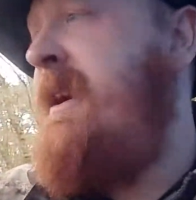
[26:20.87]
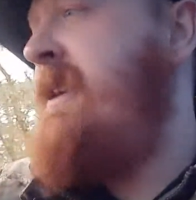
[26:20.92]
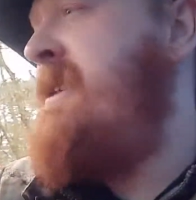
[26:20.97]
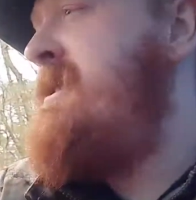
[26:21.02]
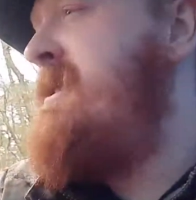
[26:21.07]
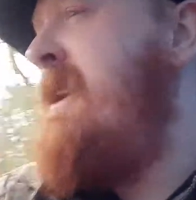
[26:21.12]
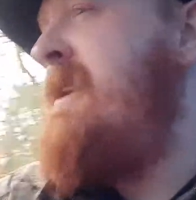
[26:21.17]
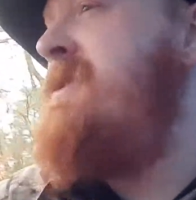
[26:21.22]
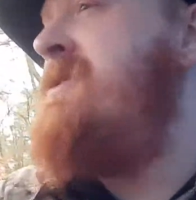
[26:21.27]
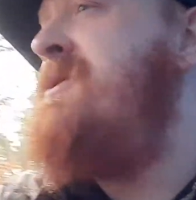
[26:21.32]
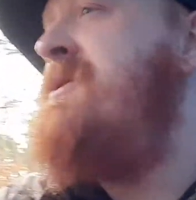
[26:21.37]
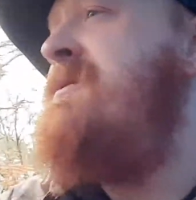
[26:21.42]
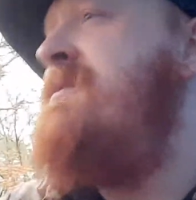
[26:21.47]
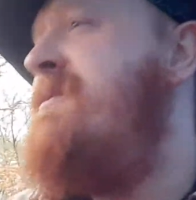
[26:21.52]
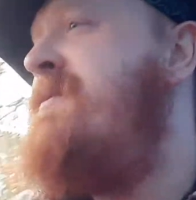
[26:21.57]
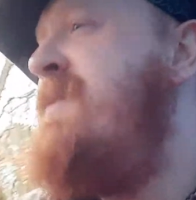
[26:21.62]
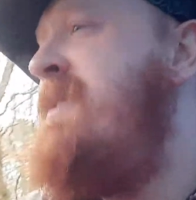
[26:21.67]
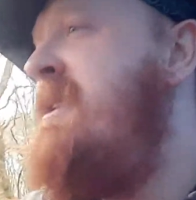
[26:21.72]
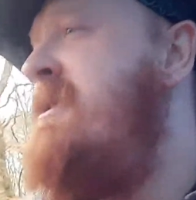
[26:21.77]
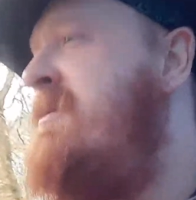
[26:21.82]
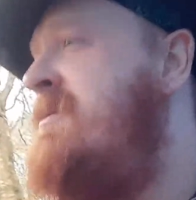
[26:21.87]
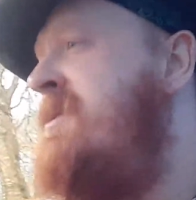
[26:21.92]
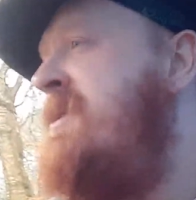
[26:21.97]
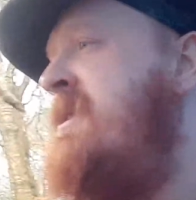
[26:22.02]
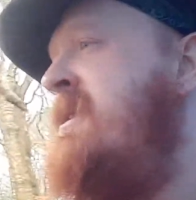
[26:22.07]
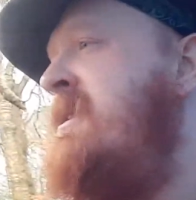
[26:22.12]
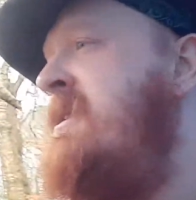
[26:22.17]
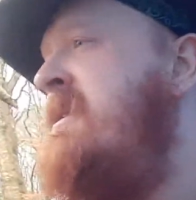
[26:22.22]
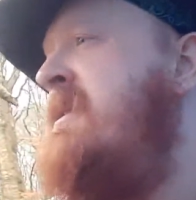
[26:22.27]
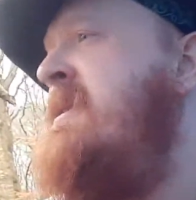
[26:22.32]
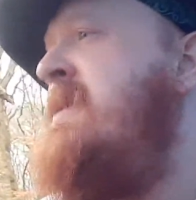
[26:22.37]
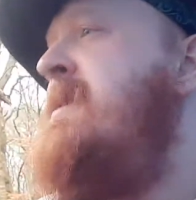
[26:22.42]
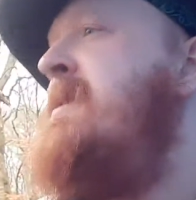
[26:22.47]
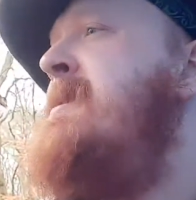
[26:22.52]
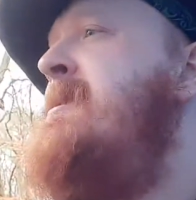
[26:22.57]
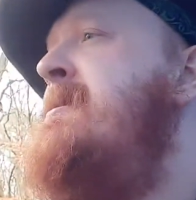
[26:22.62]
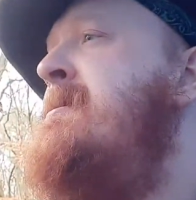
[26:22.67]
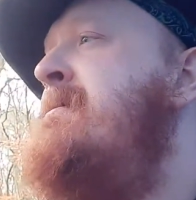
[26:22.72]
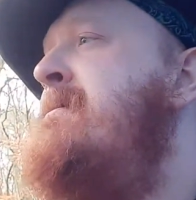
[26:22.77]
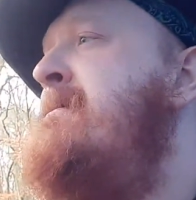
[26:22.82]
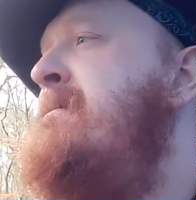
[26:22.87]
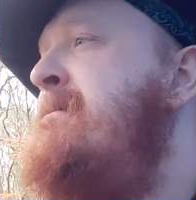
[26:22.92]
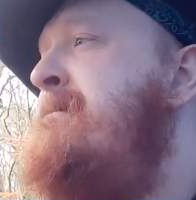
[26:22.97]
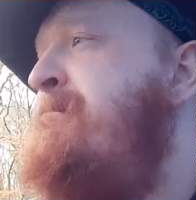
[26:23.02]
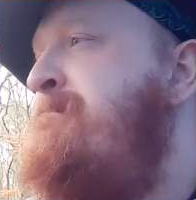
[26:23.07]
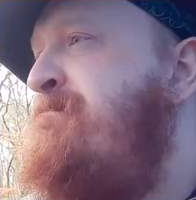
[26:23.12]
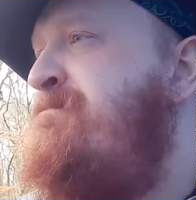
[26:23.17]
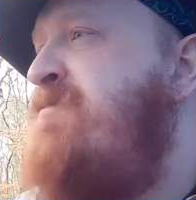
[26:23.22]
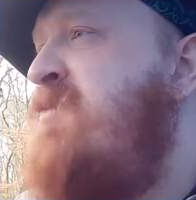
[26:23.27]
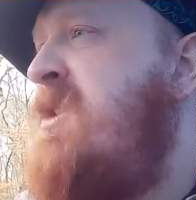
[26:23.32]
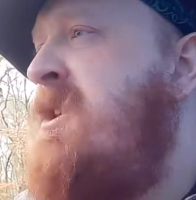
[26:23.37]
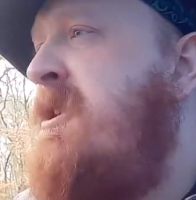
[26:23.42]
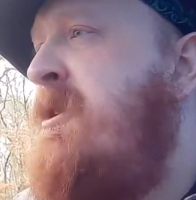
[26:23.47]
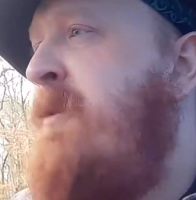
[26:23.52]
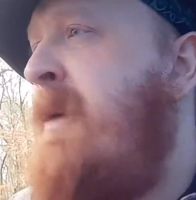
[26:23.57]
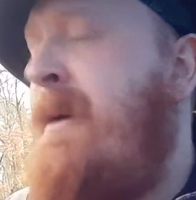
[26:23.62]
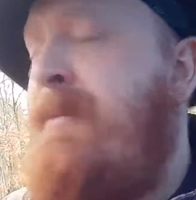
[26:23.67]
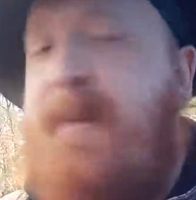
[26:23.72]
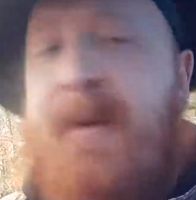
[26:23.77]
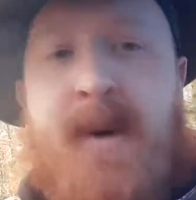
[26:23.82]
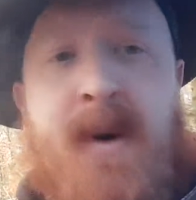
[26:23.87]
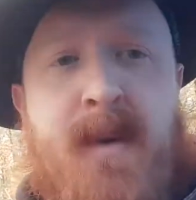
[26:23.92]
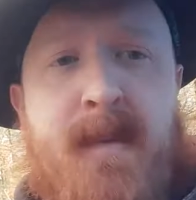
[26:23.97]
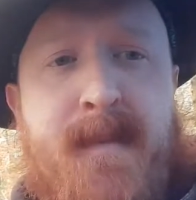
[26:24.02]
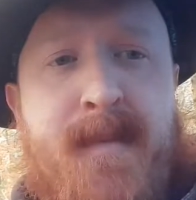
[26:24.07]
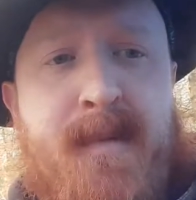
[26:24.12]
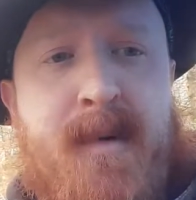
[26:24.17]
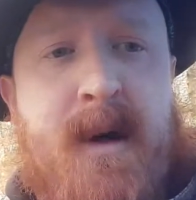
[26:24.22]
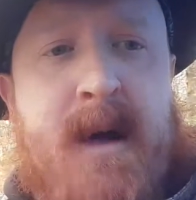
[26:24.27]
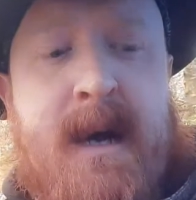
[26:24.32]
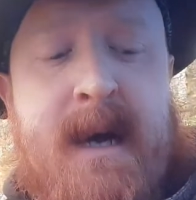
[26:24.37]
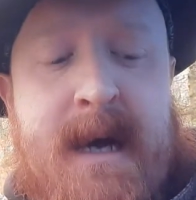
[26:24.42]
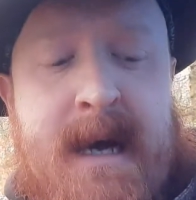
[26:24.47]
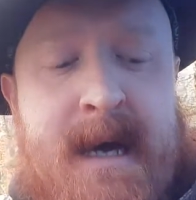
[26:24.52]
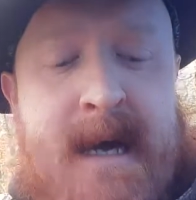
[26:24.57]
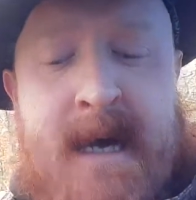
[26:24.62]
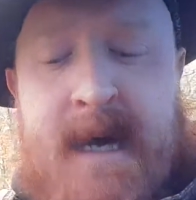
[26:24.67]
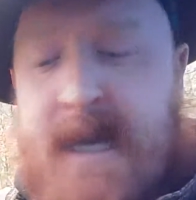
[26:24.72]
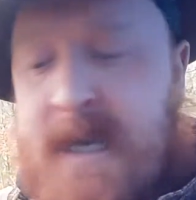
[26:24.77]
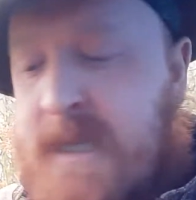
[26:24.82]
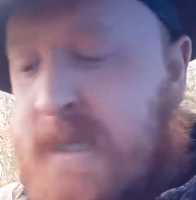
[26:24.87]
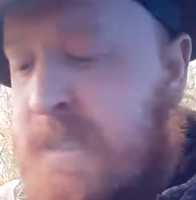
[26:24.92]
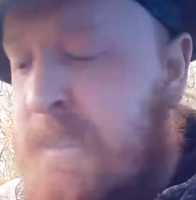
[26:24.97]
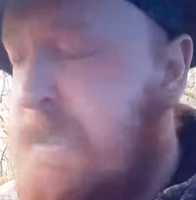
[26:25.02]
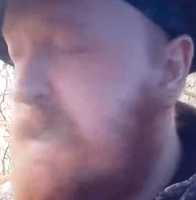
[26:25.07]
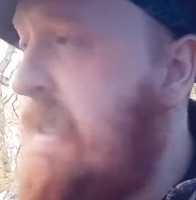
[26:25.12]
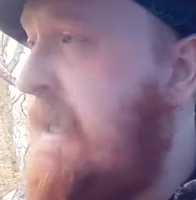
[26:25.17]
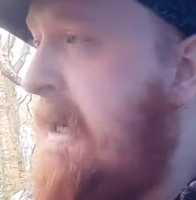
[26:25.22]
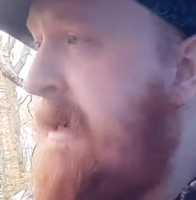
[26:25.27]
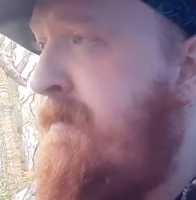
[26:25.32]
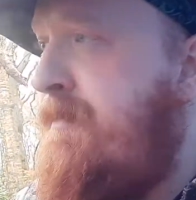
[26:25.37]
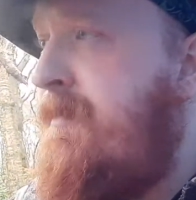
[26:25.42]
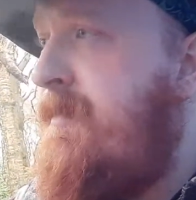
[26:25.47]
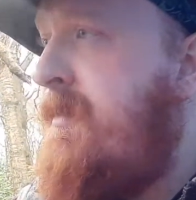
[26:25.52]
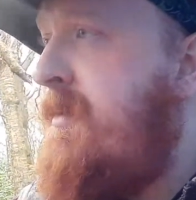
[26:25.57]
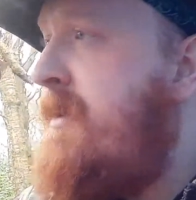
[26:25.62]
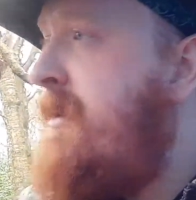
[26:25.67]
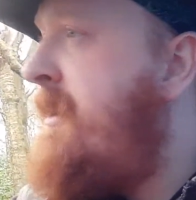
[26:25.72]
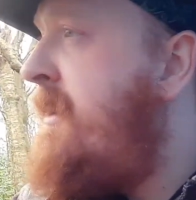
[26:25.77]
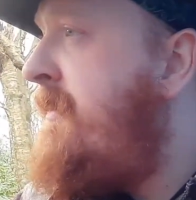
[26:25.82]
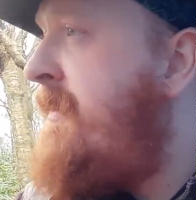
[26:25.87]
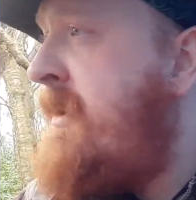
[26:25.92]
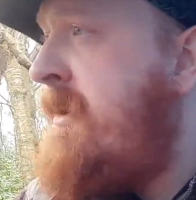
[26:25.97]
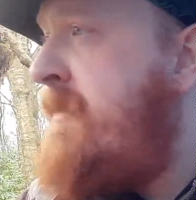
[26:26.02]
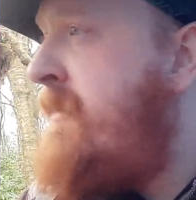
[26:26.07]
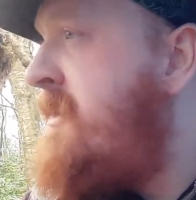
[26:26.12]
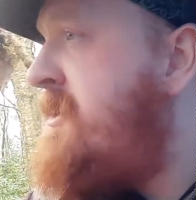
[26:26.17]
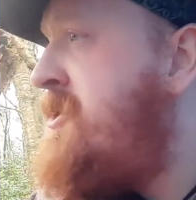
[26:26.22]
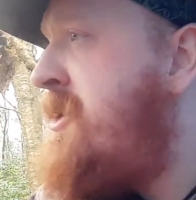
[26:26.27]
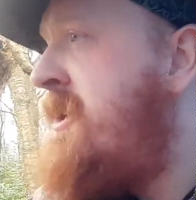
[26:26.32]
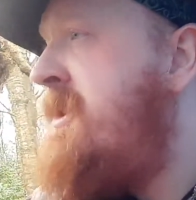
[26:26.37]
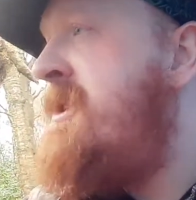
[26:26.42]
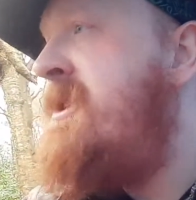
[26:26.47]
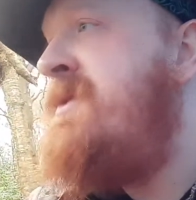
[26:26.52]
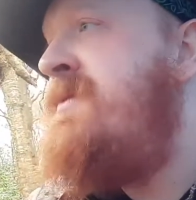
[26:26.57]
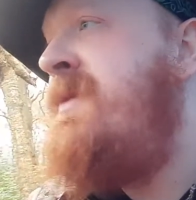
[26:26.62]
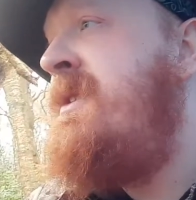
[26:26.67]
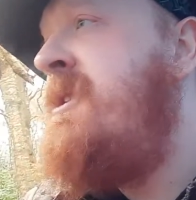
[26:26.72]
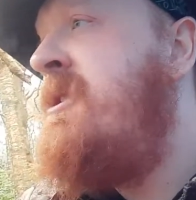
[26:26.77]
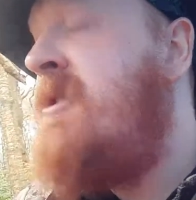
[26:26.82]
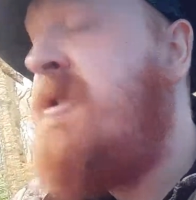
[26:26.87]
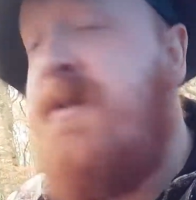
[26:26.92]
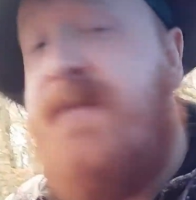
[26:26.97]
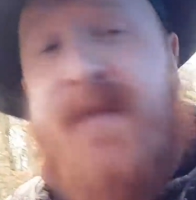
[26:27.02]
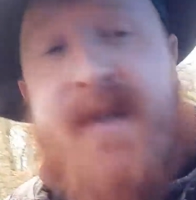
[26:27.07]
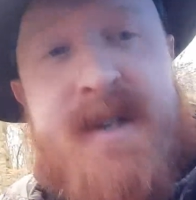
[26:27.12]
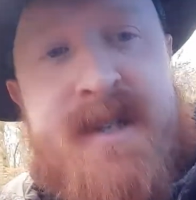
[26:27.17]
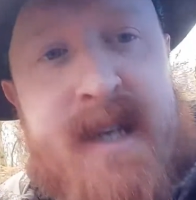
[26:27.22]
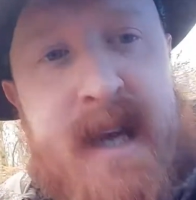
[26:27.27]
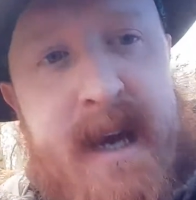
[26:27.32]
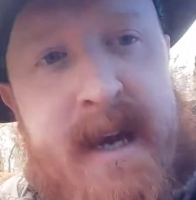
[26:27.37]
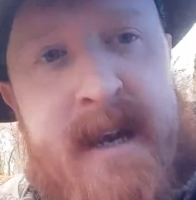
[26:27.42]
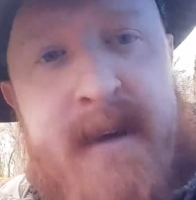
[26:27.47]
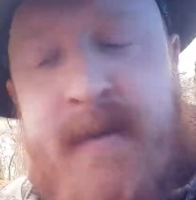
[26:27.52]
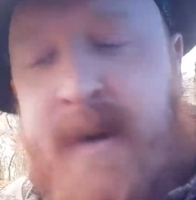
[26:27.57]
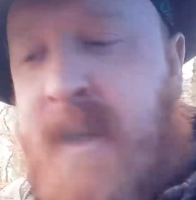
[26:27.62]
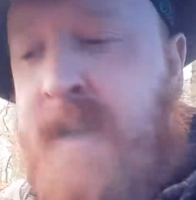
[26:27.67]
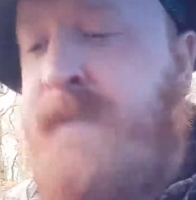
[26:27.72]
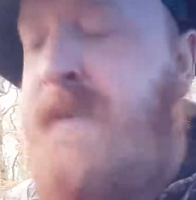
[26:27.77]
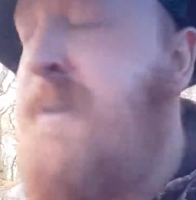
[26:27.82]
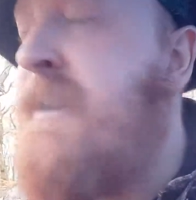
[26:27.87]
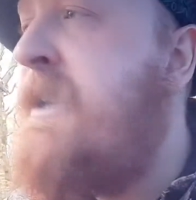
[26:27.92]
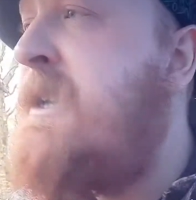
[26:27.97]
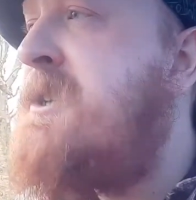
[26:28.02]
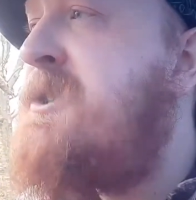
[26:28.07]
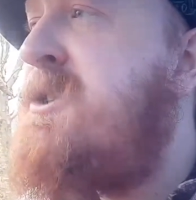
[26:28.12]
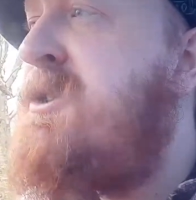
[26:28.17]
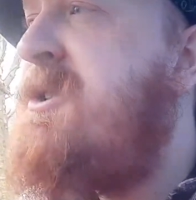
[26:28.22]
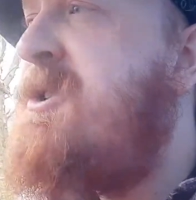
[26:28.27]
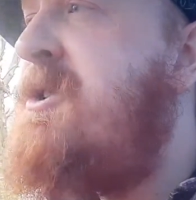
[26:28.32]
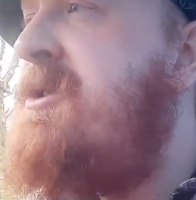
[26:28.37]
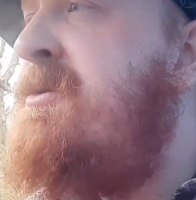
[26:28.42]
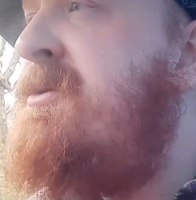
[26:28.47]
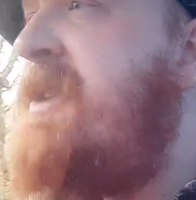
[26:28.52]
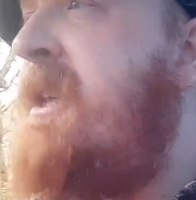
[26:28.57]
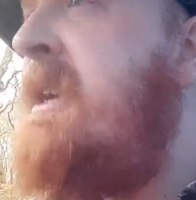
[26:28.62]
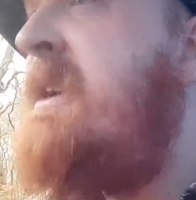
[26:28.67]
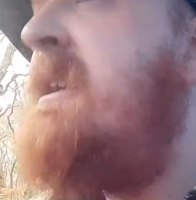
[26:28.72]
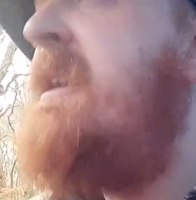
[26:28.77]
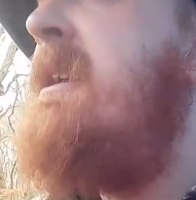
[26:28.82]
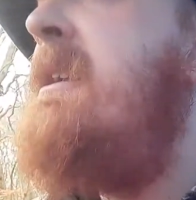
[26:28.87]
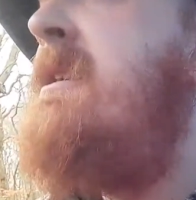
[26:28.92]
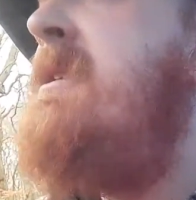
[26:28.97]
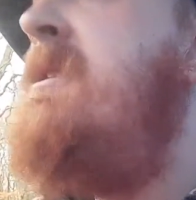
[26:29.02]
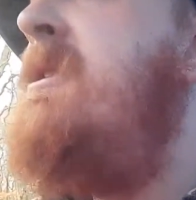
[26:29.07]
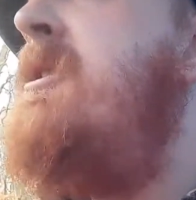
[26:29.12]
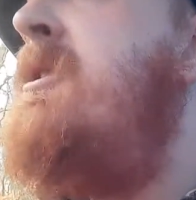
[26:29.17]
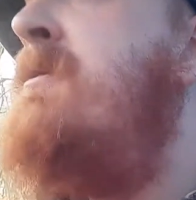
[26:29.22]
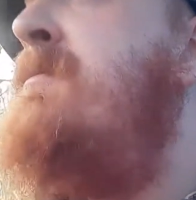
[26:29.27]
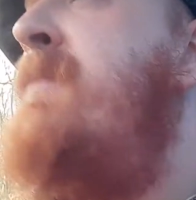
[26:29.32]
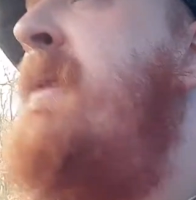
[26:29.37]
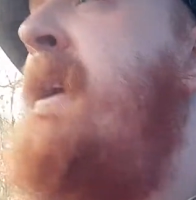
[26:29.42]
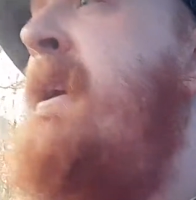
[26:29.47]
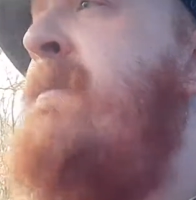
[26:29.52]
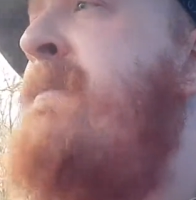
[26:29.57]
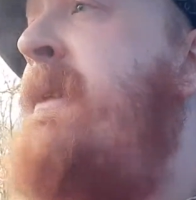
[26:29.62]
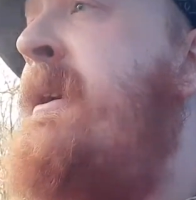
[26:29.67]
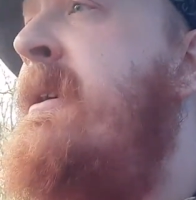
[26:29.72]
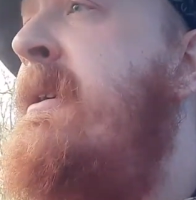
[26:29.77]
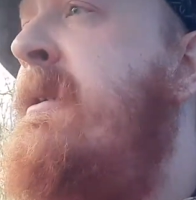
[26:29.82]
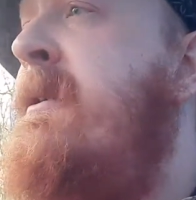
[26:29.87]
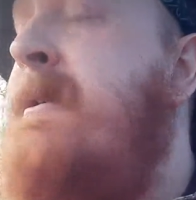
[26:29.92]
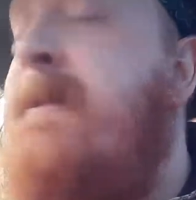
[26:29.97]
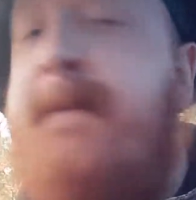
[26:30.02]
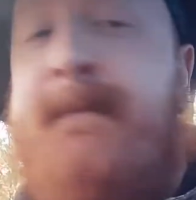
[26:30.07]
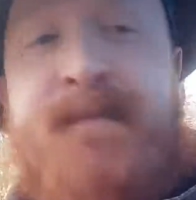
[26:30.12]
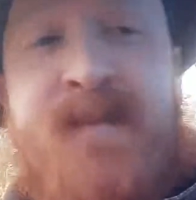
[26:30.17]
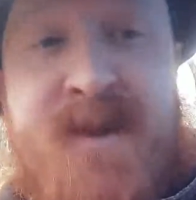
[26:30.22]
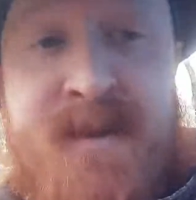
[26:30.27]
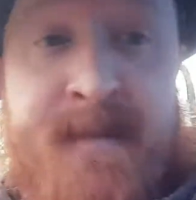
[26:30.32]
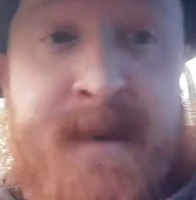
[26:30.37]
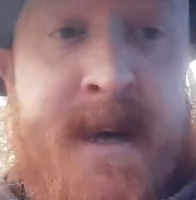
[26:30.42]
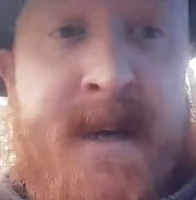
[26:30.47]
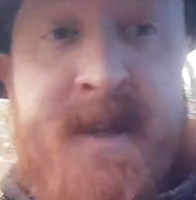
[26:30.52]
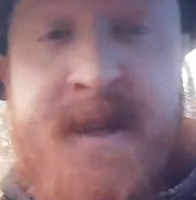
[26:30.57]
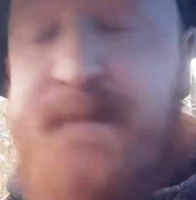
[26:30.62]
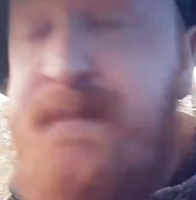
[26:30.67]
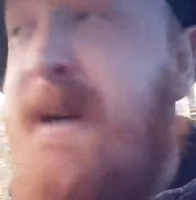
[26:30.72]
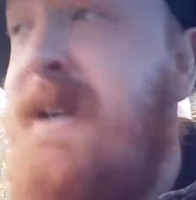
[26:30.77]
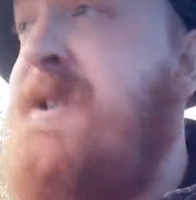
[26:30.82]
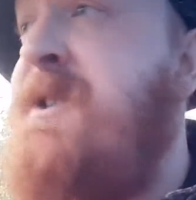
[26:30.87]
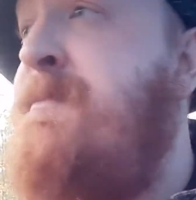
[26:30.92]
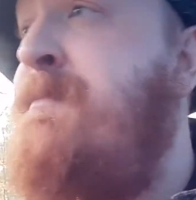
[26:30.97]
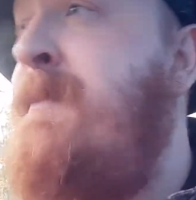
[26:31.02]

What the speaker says: extension of the video there, going to wrap it up. And yep, if you've enjoyed this video, if there's any recommendations you think you could make me to make this bench a